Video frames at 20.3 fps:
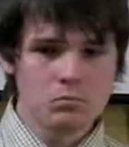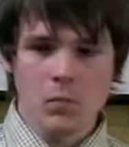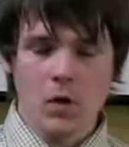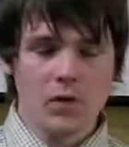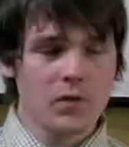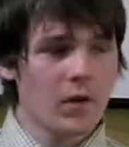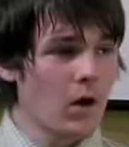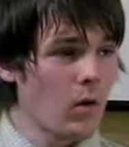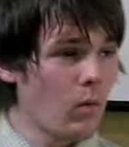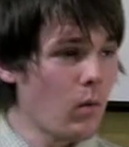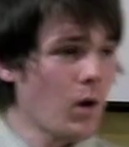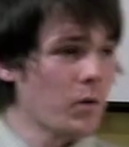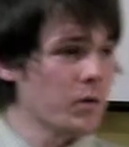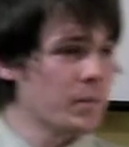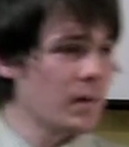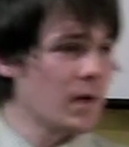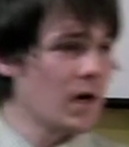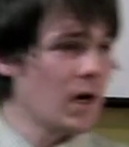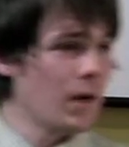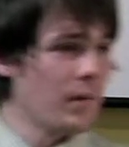I don't know what I
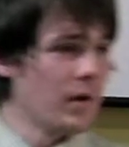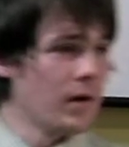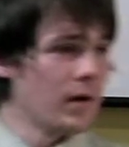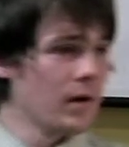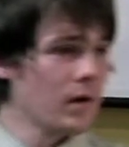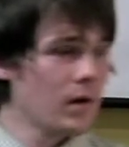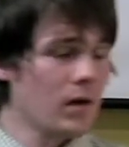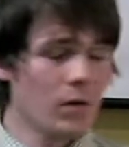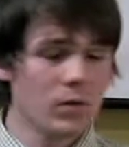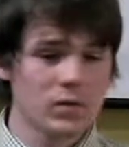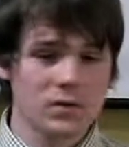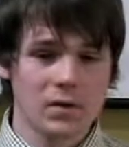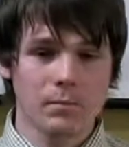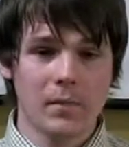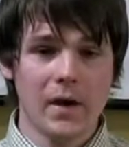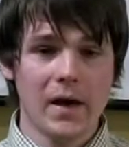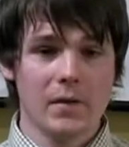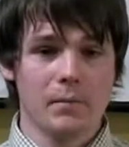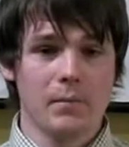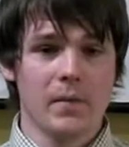was becoming. I was a
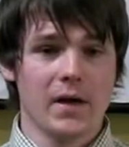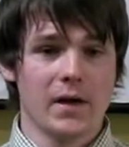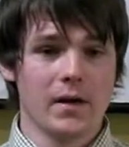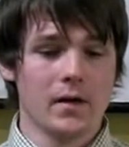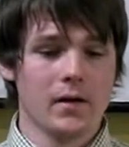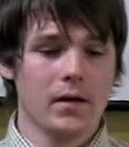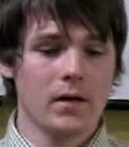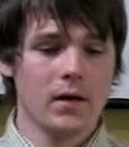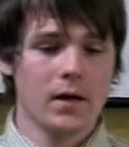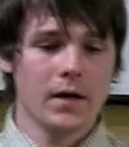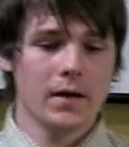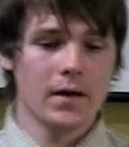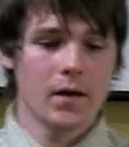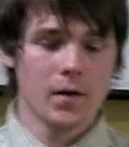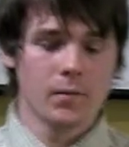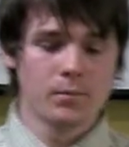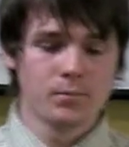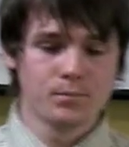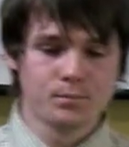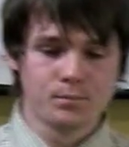madman. And
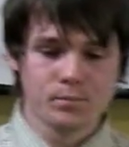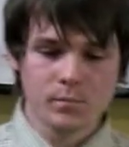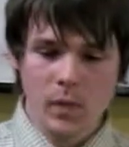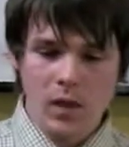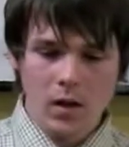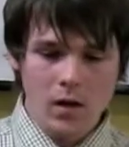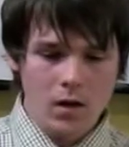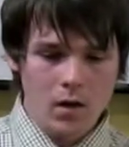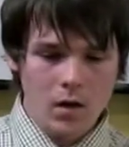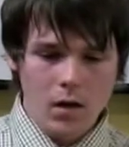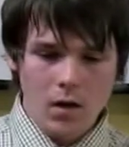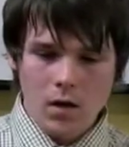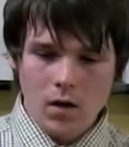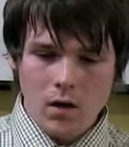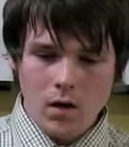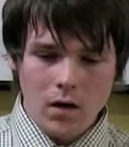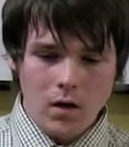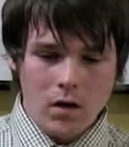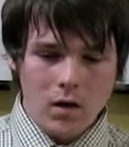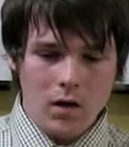
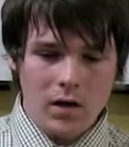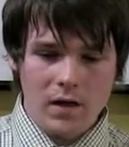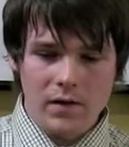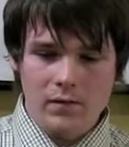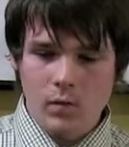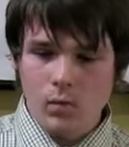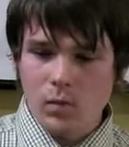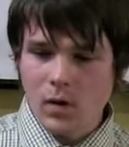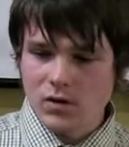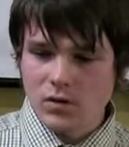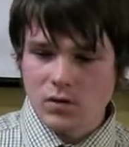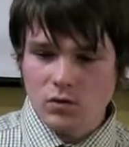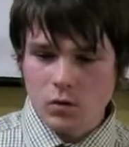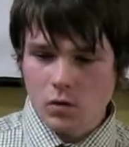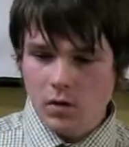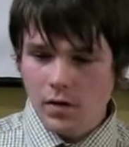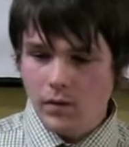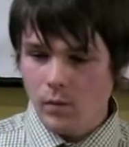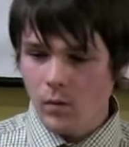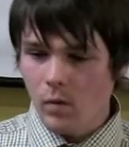I'll give you one
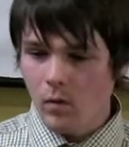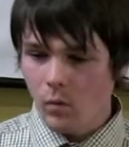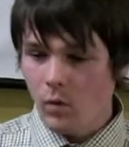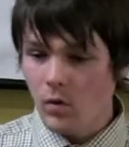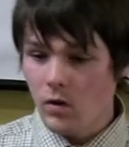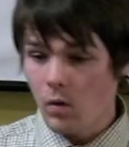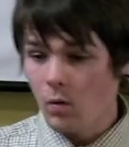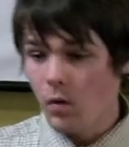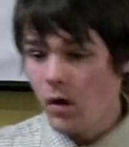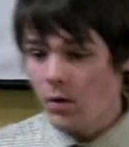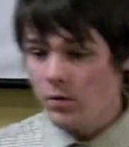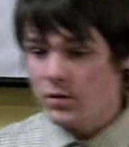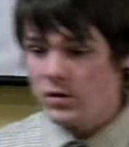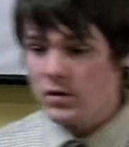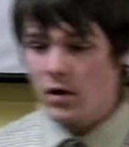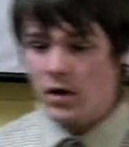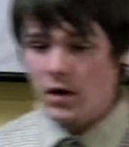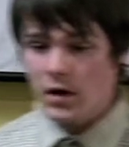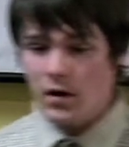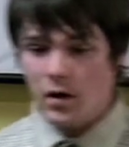story of what I was
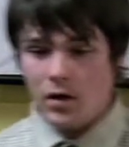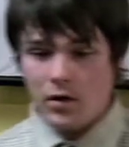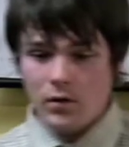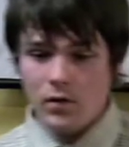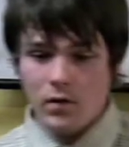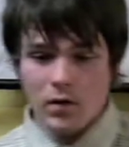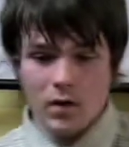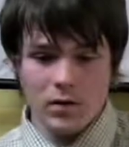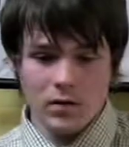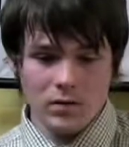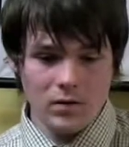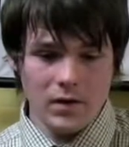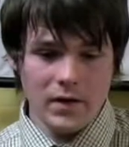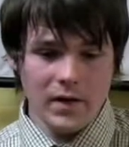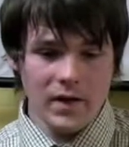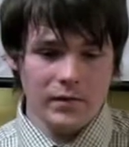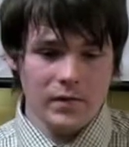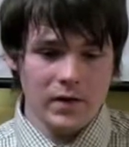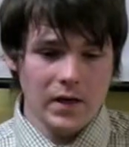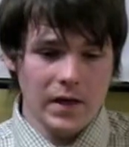like
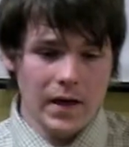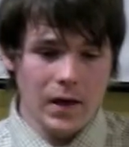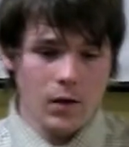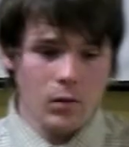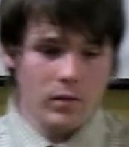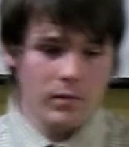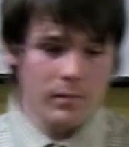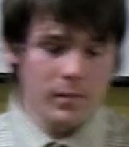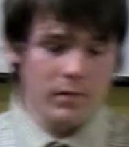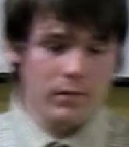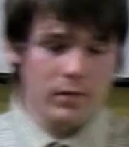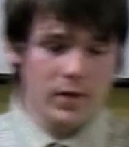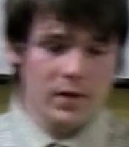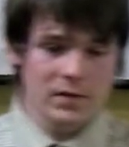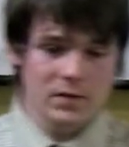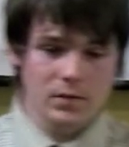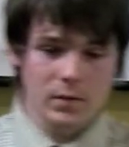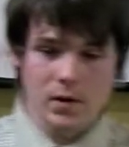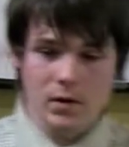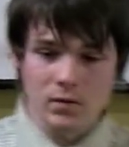an evening out with my
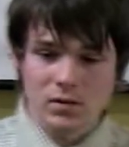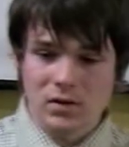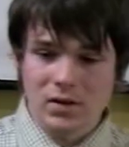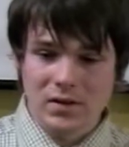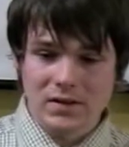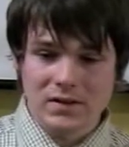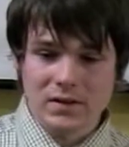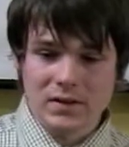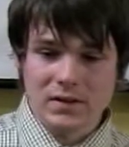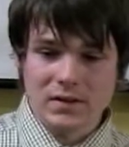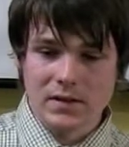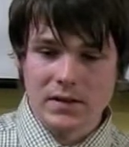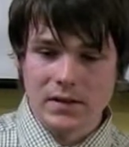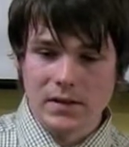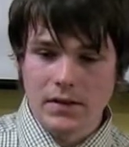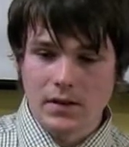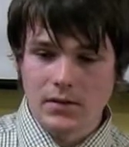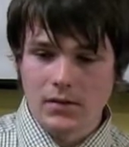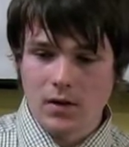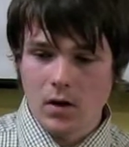friends when I was like
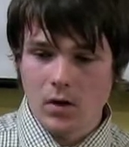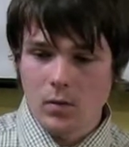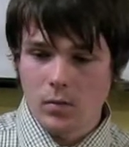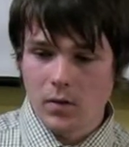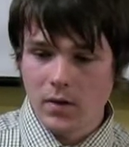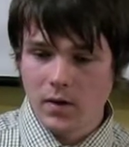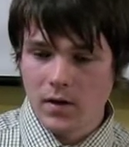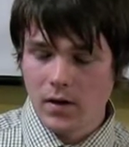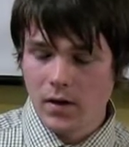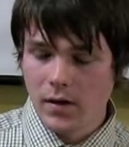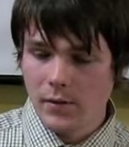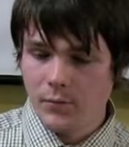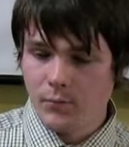16 years old.